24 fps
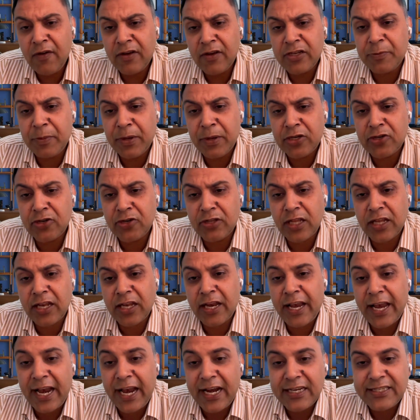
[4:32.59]
which makes sure that
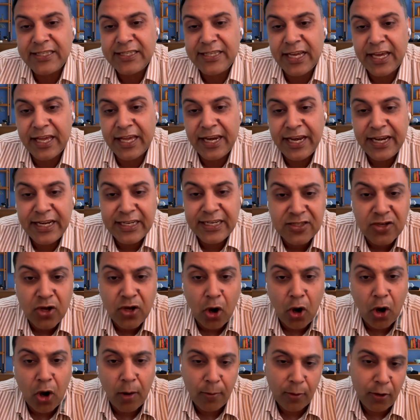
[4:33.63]
the gland
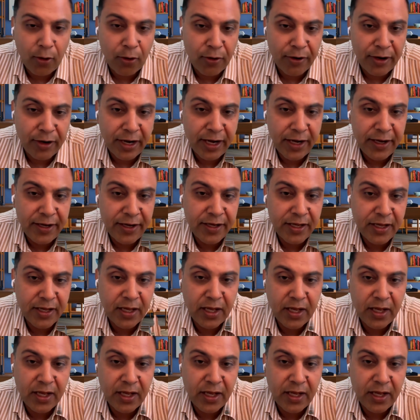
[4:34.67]
secretes hormone, right,